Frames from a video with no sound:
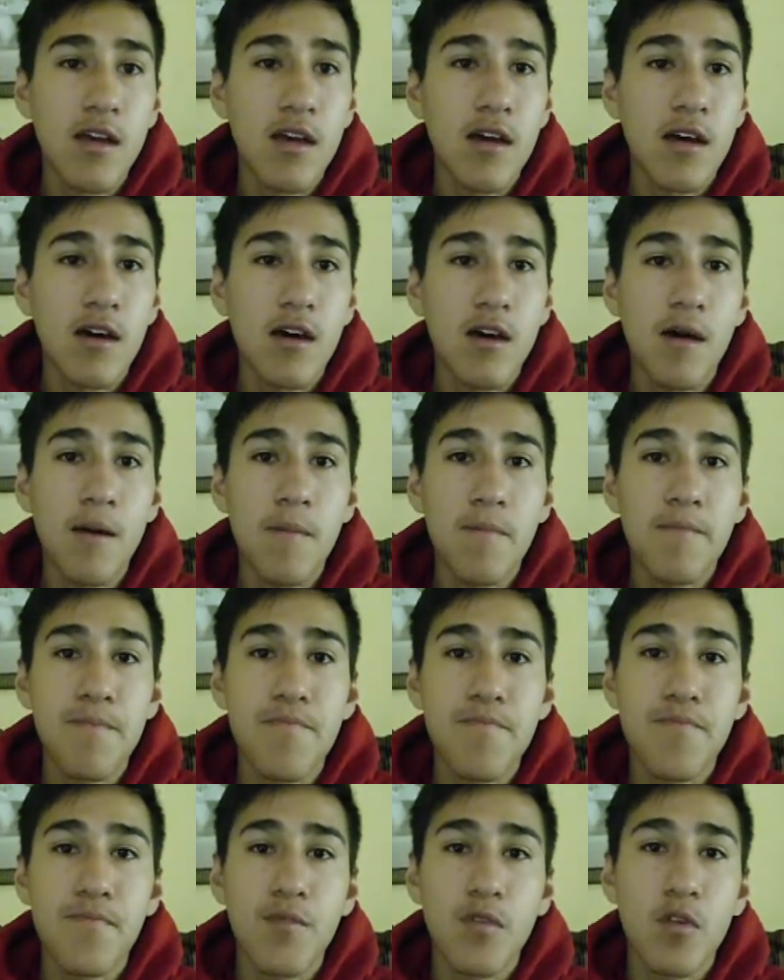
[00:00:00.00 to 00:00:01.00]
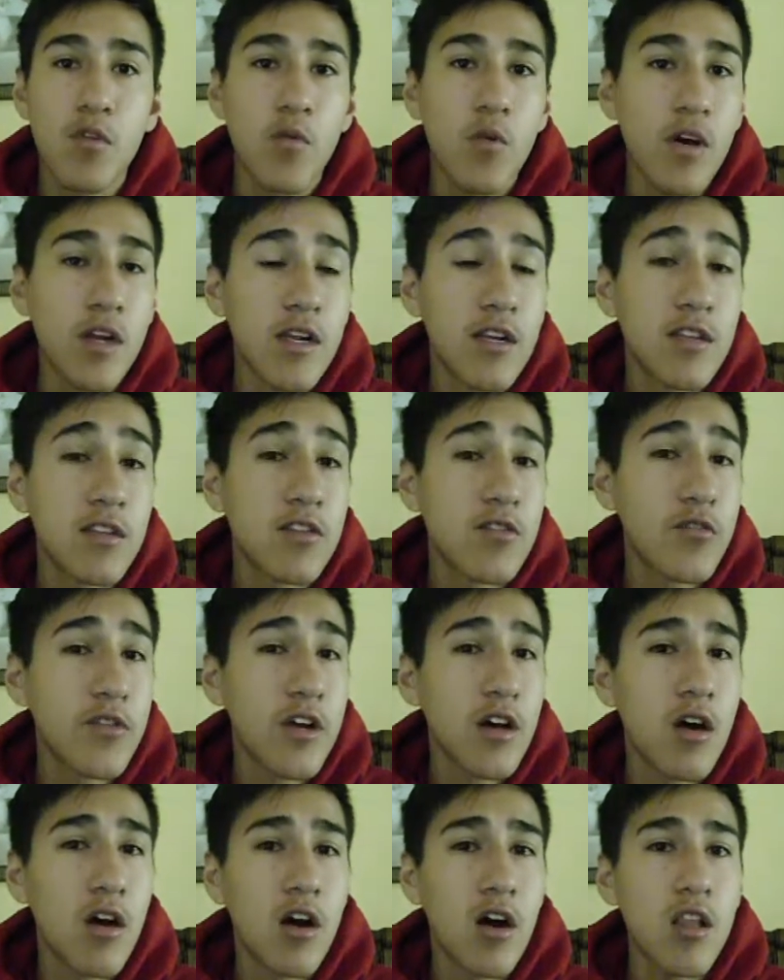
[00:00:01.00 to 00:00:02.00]
Wanted to do
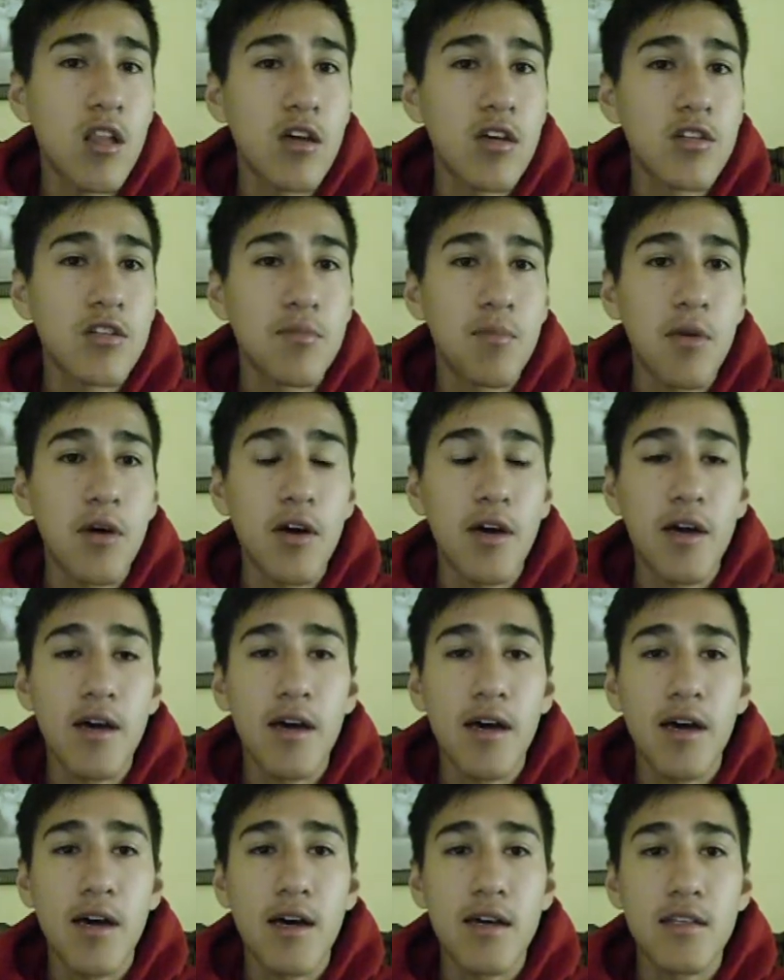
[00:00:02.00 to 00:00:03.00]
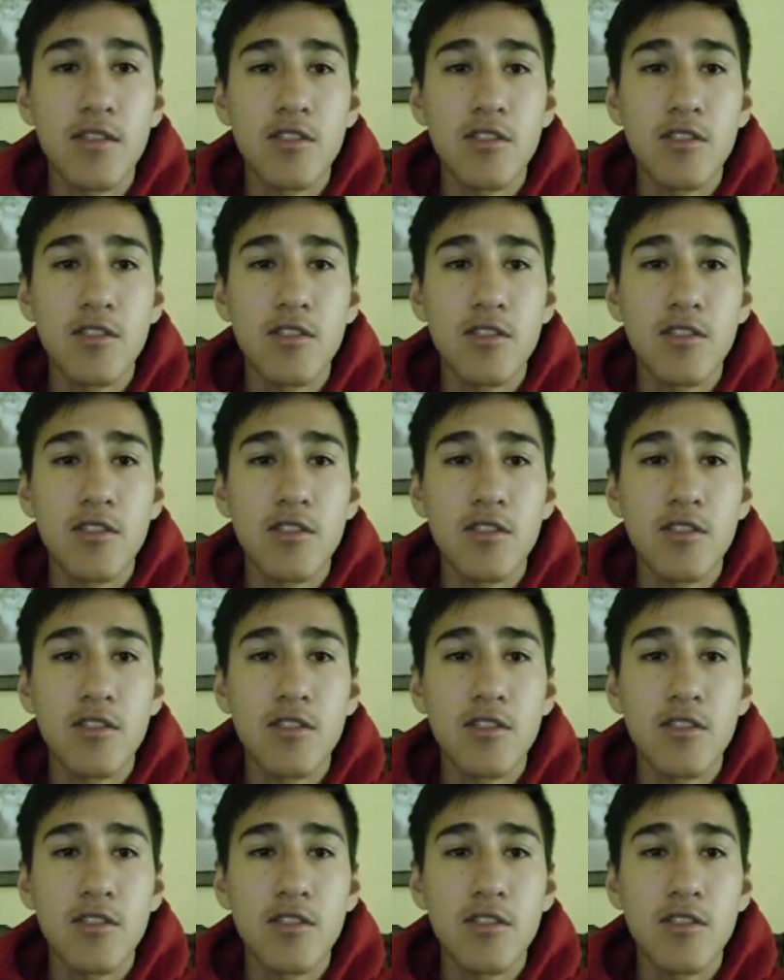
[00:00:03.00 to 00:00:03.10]
college, but I